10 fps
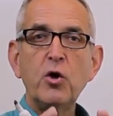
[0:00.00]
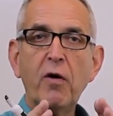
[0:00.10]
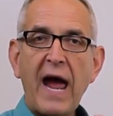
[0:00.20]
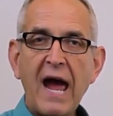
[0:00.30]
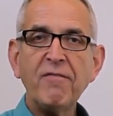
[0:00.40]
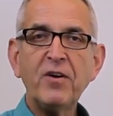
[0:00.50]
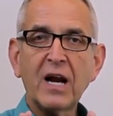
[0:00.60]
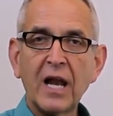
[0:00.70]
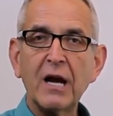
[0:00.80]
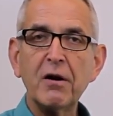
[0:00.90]
You have
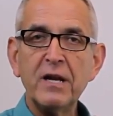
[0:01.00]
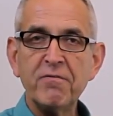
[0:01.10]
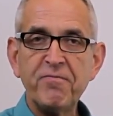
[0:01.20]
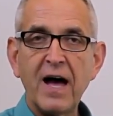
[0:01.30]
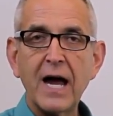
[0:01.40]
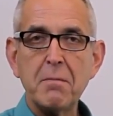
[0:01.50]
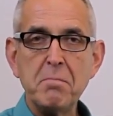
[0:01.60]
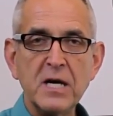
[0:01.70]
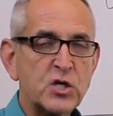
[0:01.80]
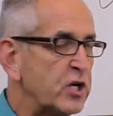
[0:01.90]
to clearly
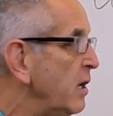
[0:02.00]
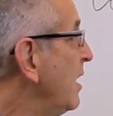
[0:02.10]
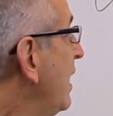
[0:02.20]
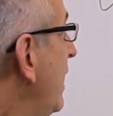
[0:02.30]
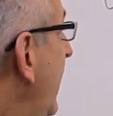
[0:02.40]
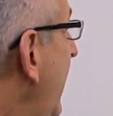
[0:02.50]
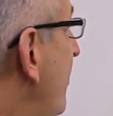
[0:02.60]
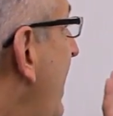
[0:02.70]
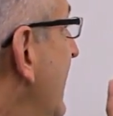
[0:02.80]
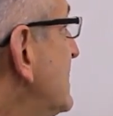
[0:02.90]
define mission,
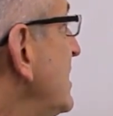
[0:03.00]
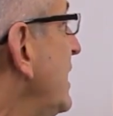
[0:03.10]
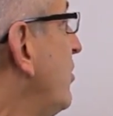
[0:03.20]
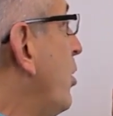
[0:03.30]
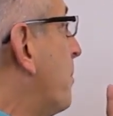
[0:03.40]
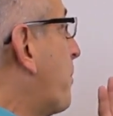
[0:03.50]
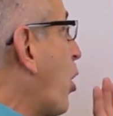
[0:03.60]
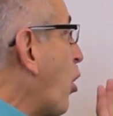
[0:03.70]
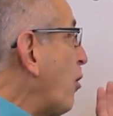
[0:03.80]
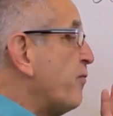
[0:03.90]
and that's in the
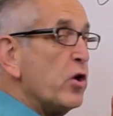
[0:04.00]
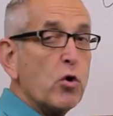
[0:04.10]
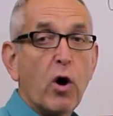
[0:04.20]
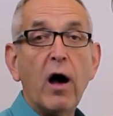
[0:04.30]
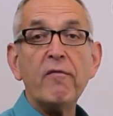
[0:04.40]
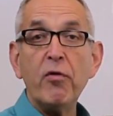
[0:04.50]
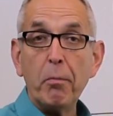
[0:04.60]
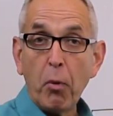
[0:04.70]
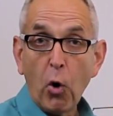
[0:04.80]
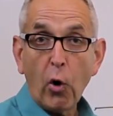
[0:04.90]
purview of
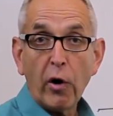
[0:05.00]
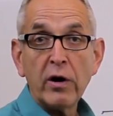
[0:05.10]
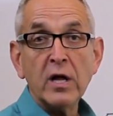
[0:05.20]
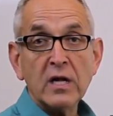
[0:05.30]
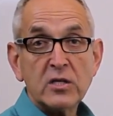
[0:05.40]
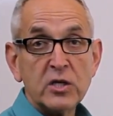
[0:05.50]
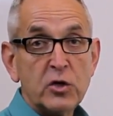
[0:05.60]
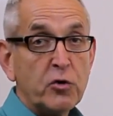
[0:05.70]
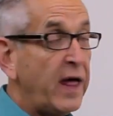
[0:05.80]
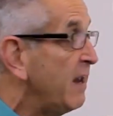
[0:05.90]
the board
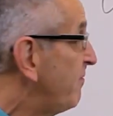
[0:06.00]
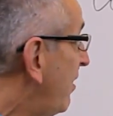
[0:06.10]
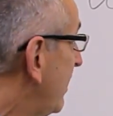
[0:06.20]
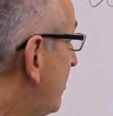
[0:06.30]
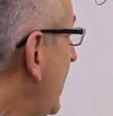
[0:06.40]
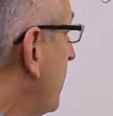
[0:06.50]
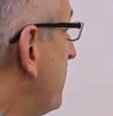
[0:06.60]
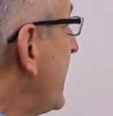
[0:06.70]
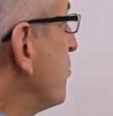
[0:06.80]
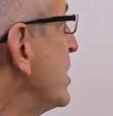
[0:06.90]
to do that very
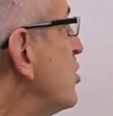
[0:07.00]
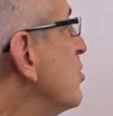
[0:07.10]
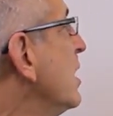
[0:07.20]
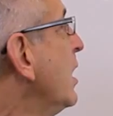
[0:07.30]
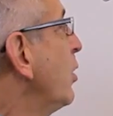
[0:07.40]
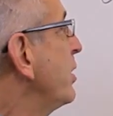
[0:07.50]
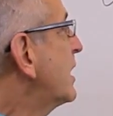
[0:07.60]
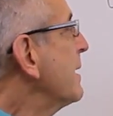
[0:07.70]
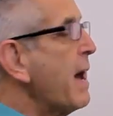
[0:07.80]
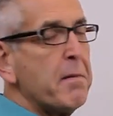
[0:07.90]
thing. Then when you
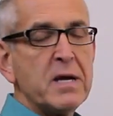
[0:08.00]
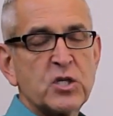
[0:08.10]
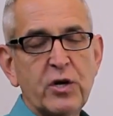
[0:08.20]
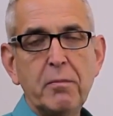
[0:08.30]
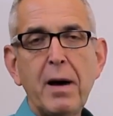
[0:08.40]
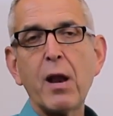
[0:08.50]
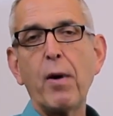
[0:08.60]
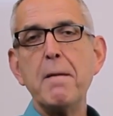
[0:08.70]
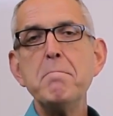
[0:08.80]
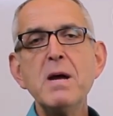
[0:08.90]
come out of mission, by
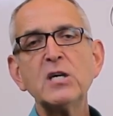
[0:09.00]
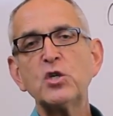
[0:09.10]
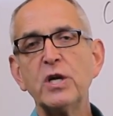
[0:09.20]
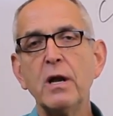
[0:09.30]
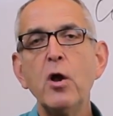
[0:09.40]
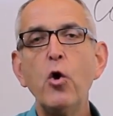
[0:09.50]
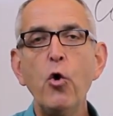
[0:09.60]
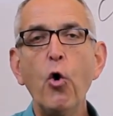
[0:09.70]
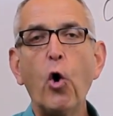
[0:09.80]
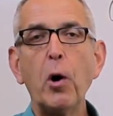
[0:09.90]
the way, mission
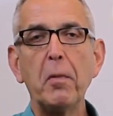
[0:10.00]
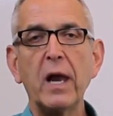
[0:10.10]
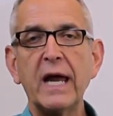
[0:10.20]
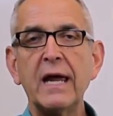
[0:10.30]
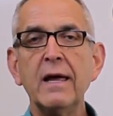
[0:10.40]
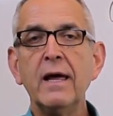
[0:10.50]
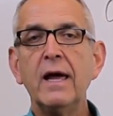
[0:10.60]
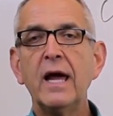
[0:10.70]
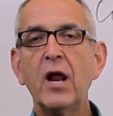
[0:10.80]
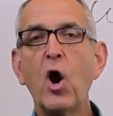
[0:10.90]
normally
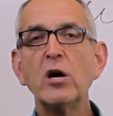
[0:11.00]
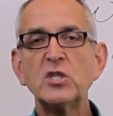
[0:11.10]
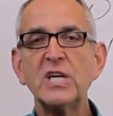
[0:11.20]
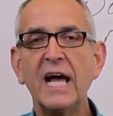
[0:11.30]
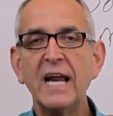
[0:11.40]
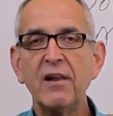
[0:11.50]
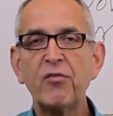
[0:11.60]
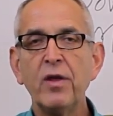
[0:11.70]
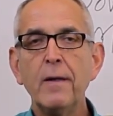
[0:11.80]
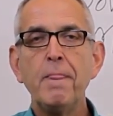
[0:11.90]
in our
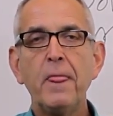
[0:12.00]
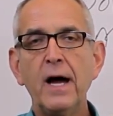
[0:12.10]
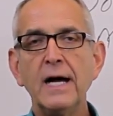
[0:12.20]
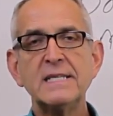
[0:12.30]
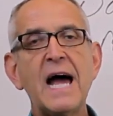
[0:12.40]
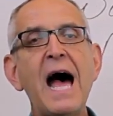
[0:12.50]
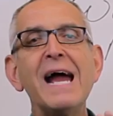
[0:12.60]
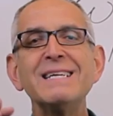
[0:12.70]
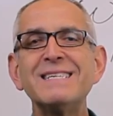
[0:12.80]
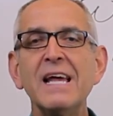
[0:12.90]
settings
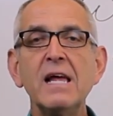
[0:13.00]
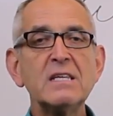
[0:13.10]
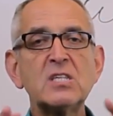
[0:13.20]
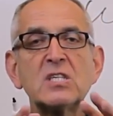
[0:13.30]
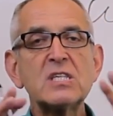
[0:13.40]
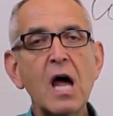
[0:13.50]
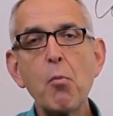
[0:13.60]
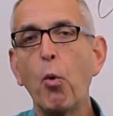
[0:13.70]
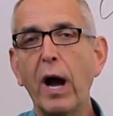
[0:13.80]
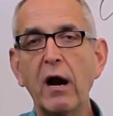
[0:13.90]
ties
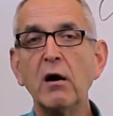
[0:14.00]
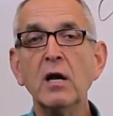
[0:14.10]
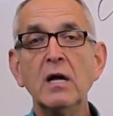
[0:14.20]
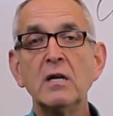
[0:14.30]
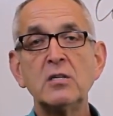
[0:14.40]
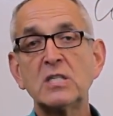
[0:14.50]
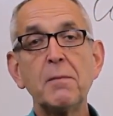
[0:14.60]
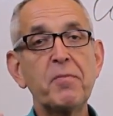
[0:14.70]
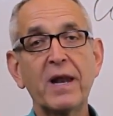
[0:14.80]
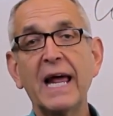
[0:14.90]
somewhere to
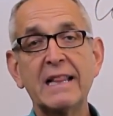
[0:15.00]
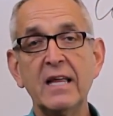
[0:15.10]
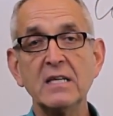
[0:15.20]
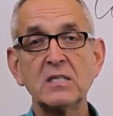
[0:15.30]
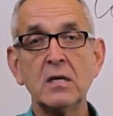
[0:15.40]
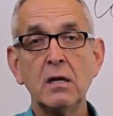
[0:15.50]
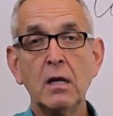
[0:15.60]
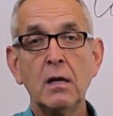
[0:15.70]
something like this.